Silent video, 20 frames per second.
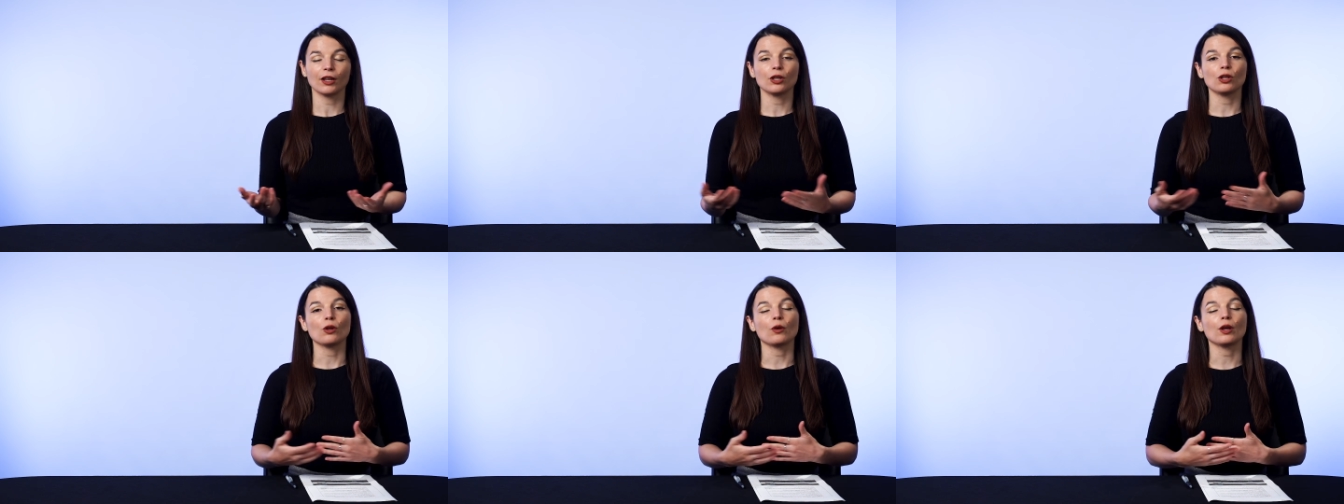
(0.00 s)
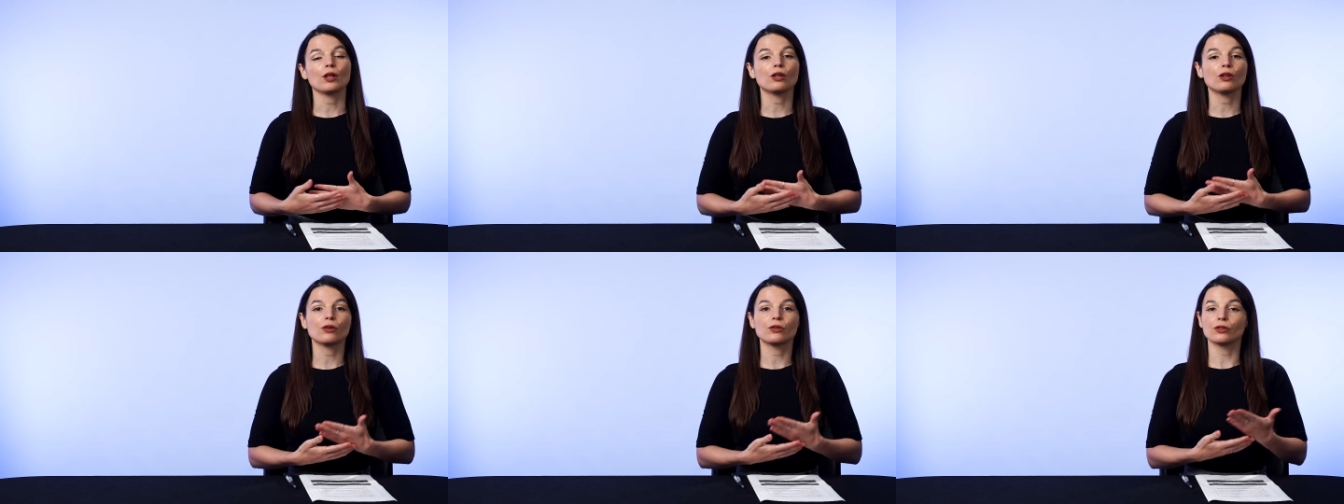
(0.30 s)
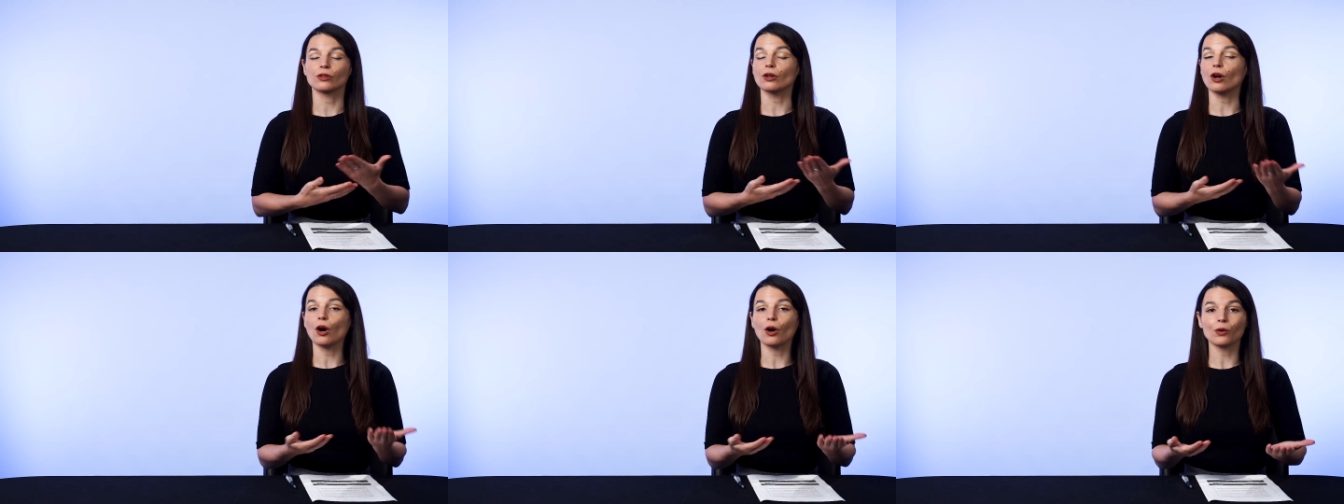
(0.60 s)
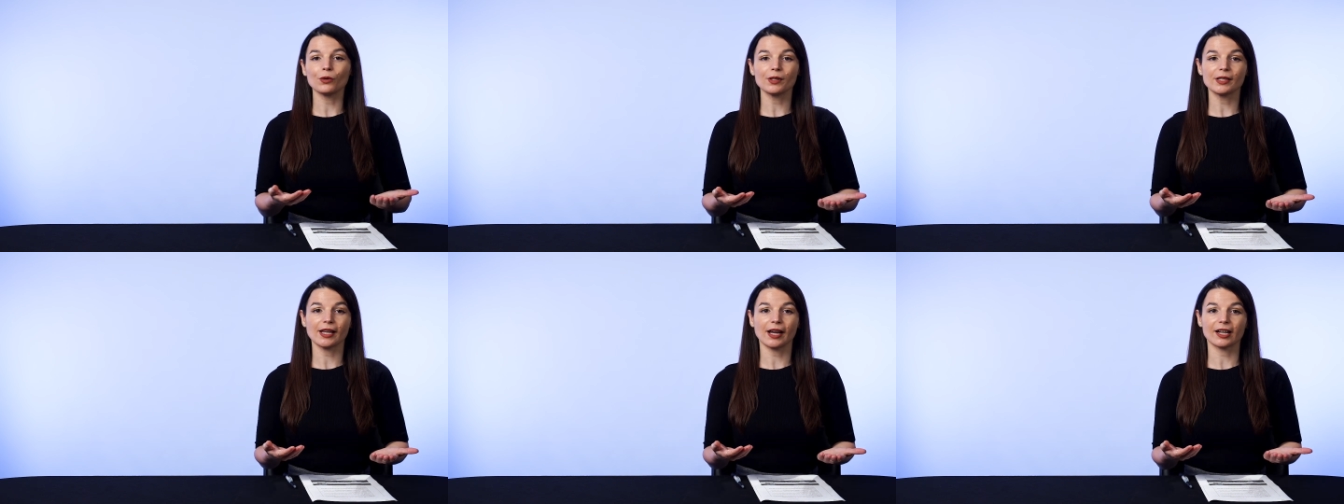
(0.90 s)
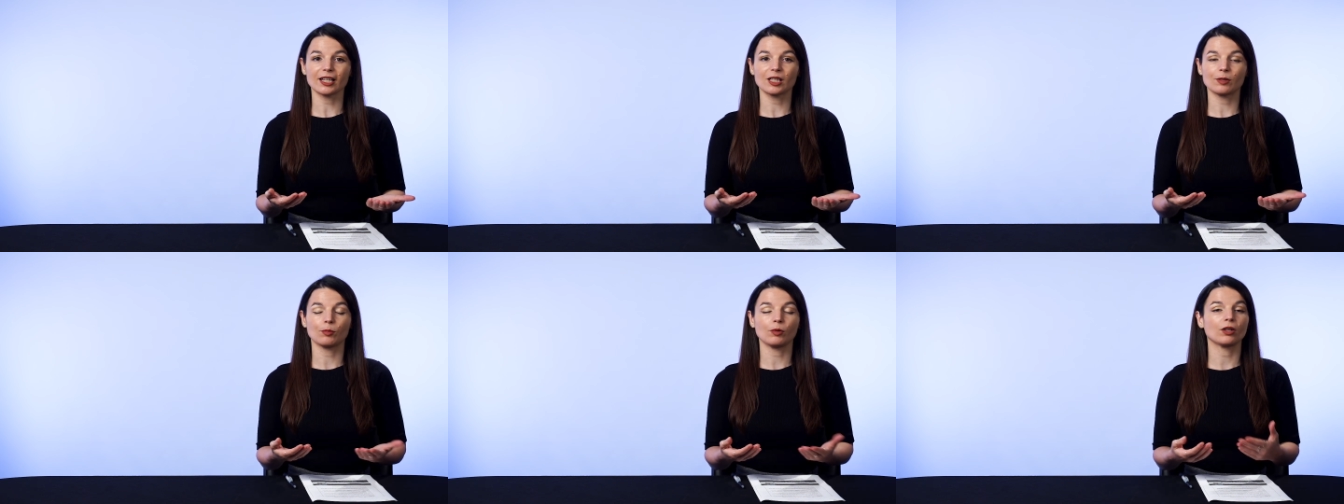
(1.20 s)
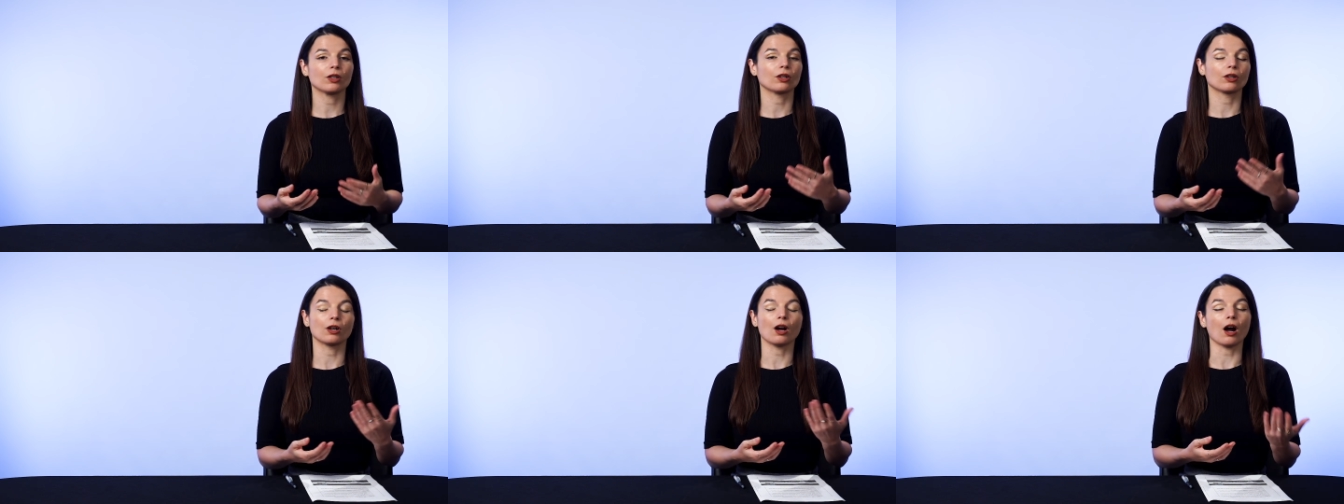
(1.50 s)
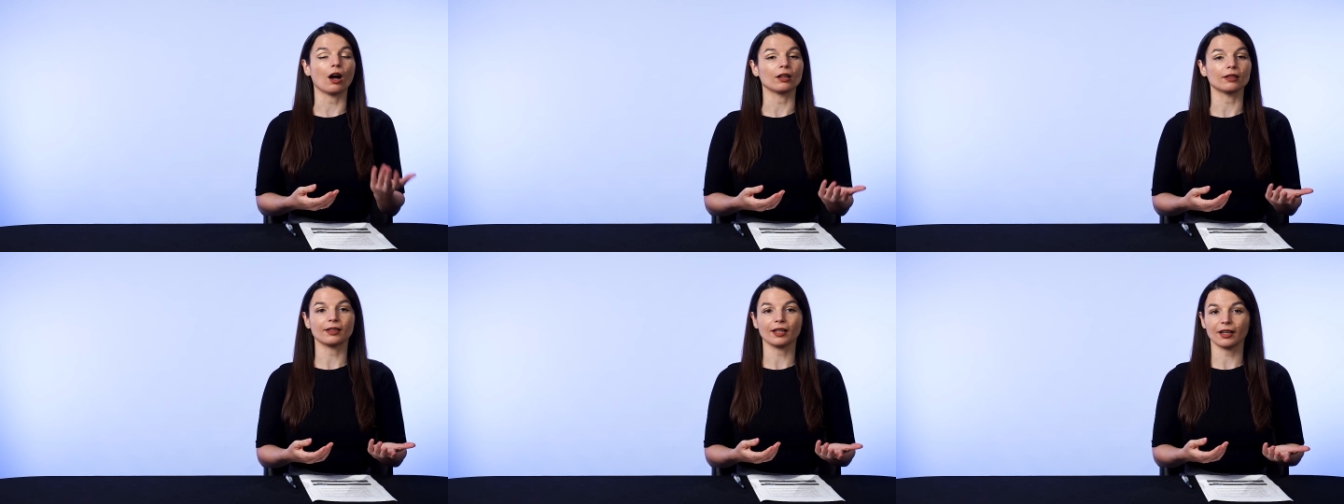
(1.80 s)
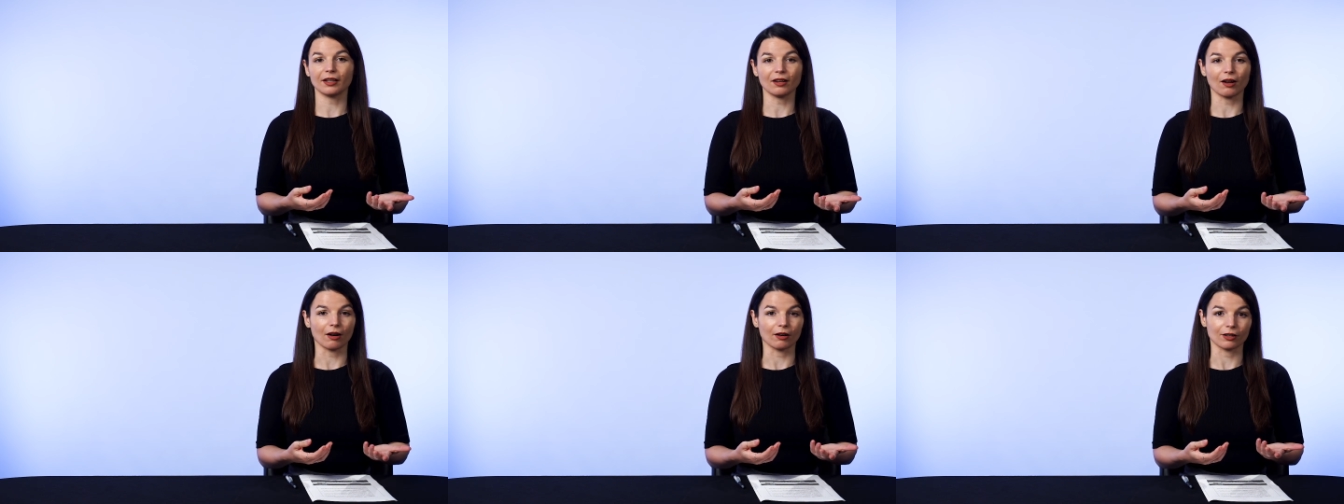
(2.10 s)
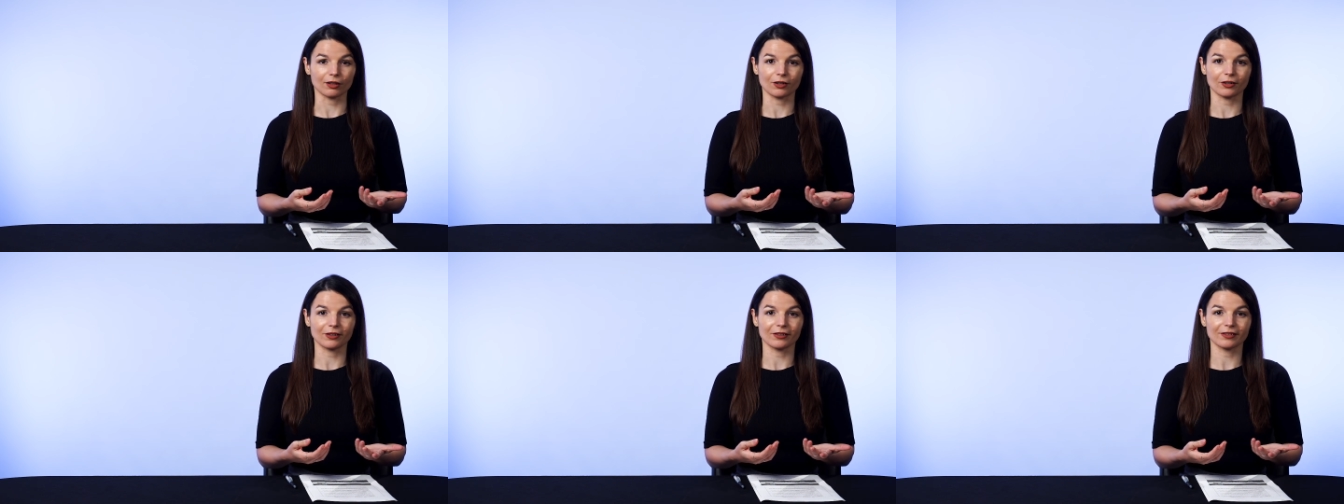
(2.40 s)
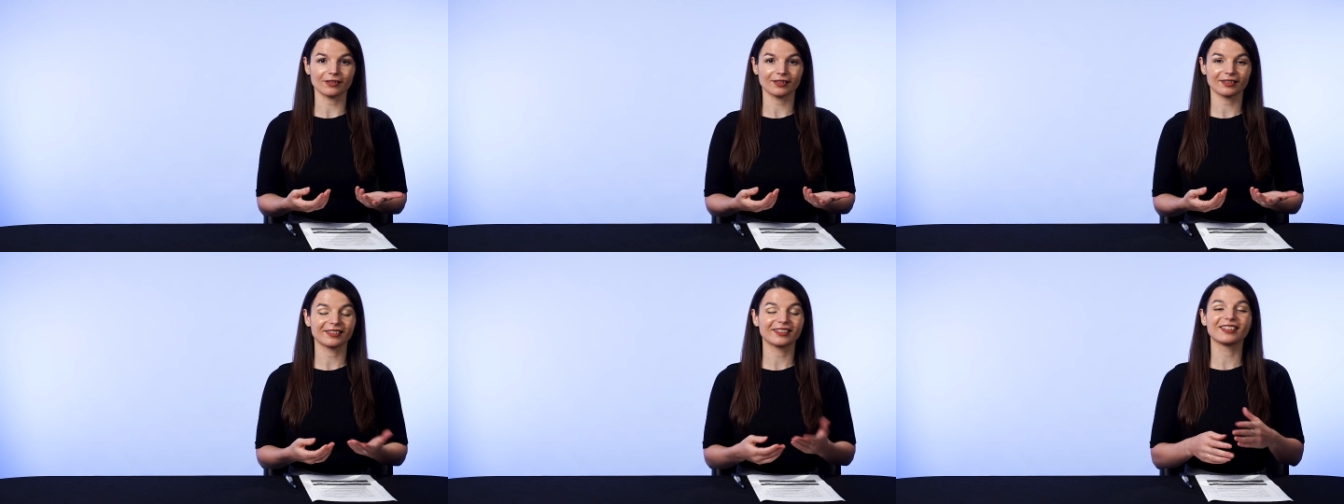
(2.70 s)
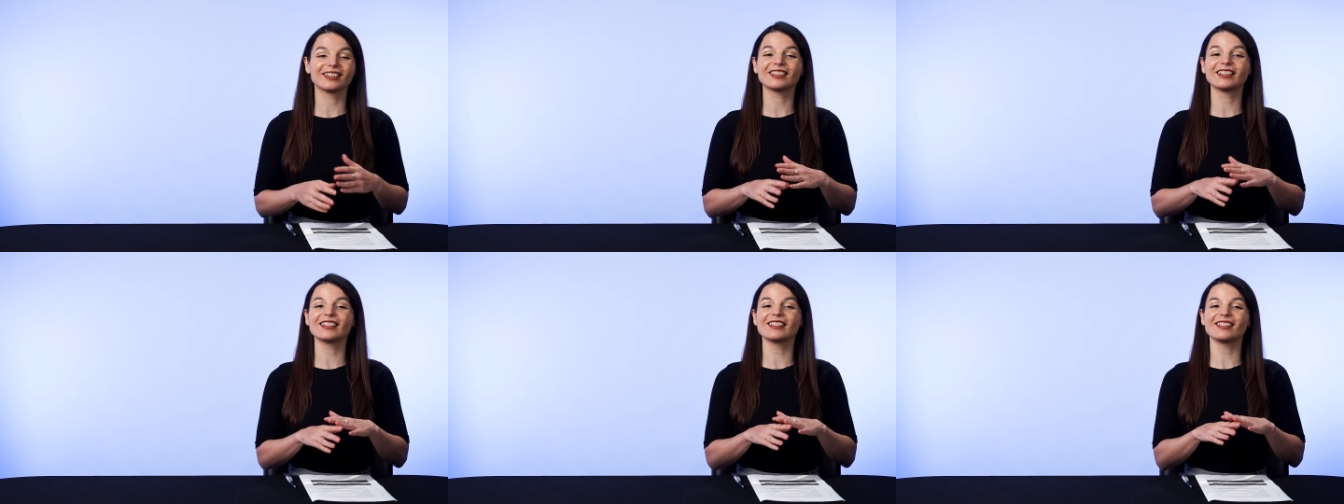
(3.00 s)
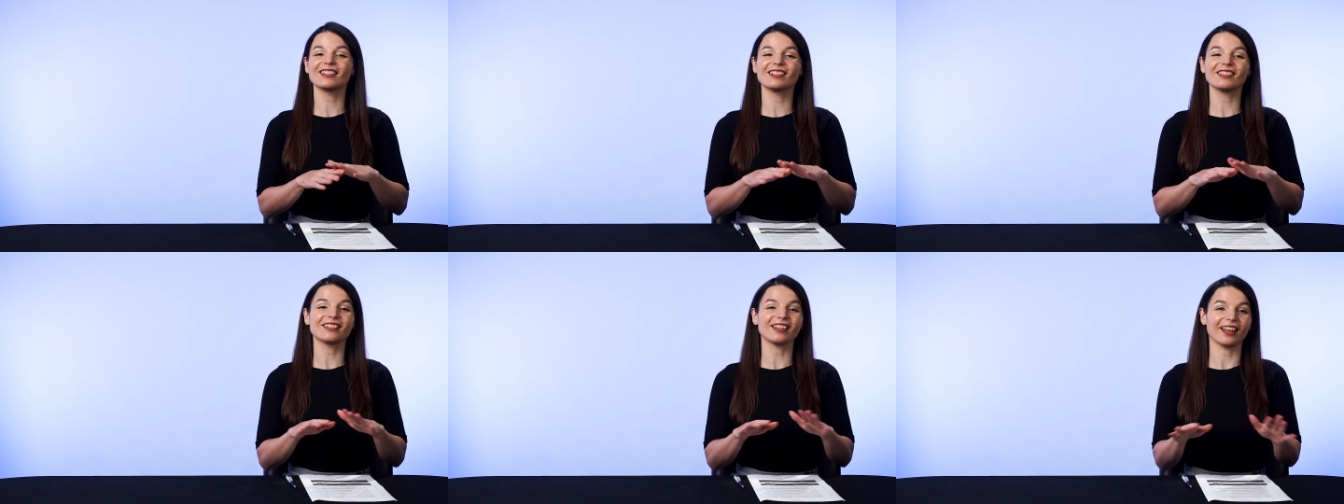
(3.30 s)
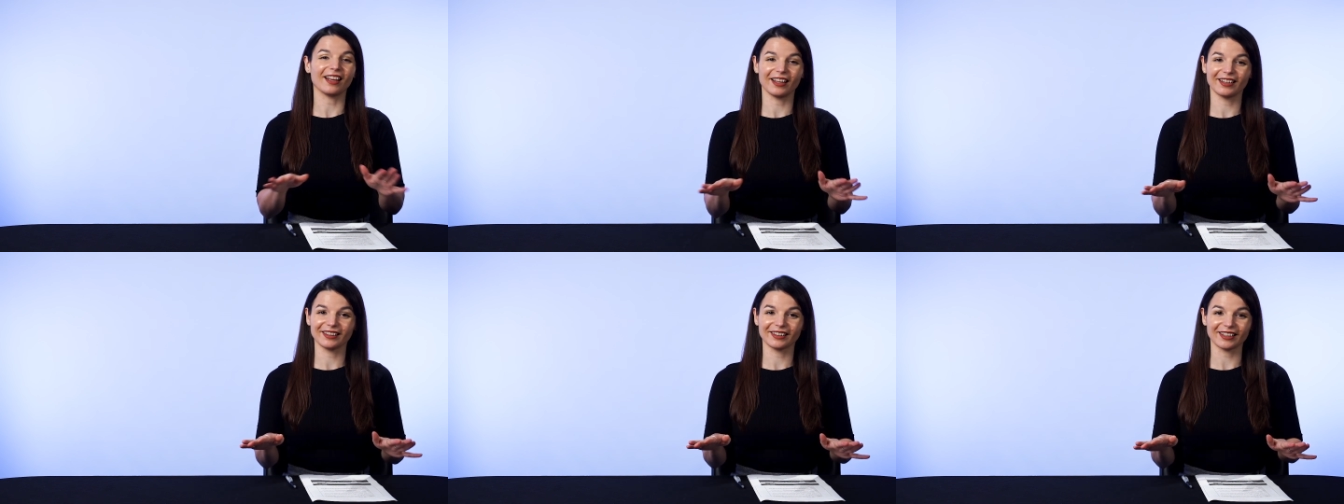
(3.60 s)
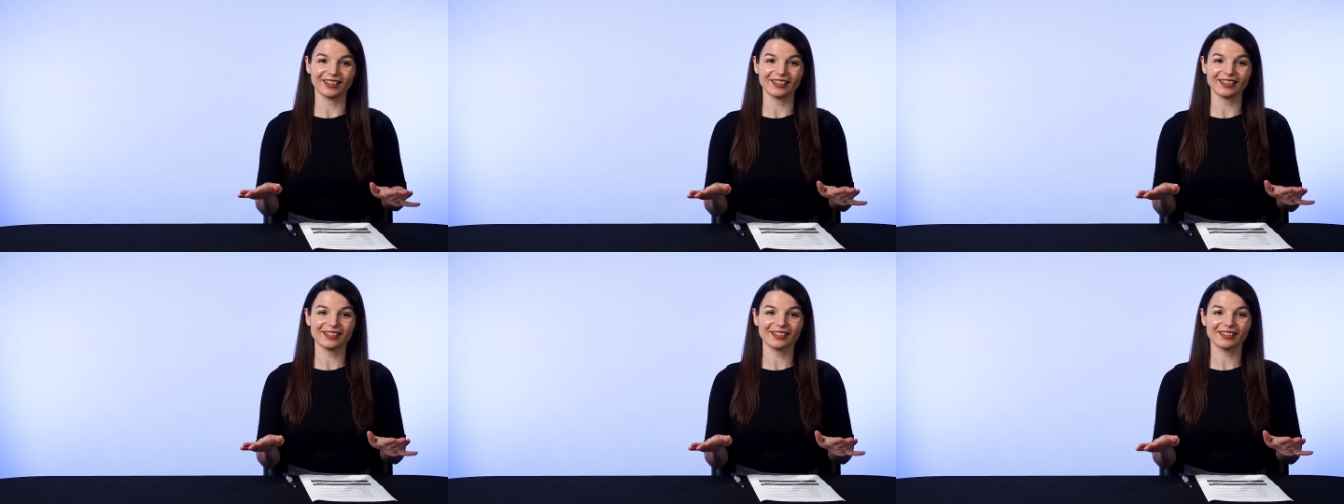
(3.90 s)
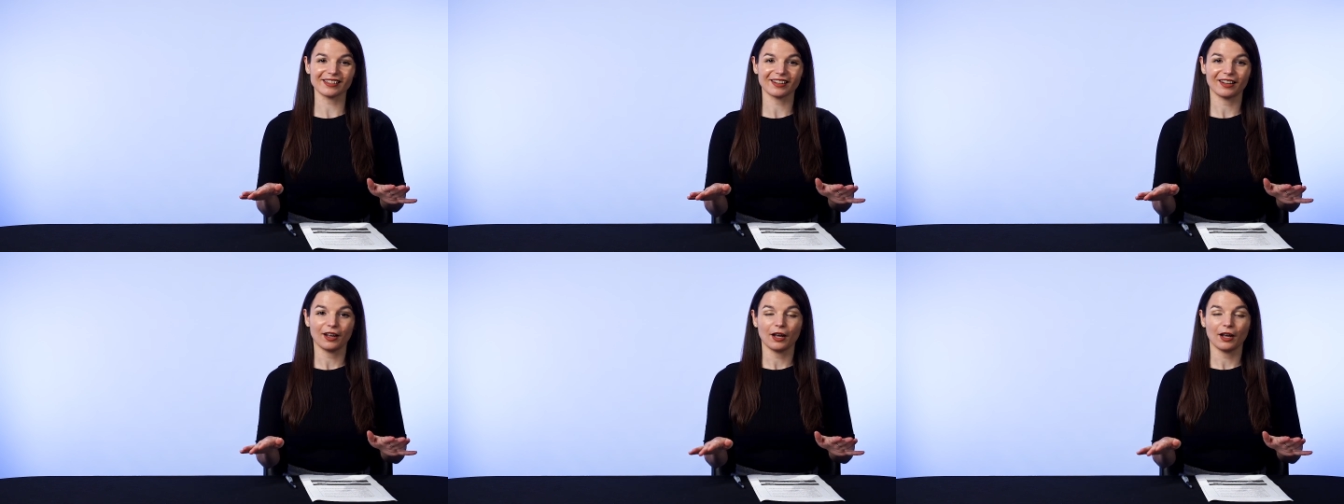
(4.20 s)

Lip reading: You can use your own textbook or online articles. The list is endless.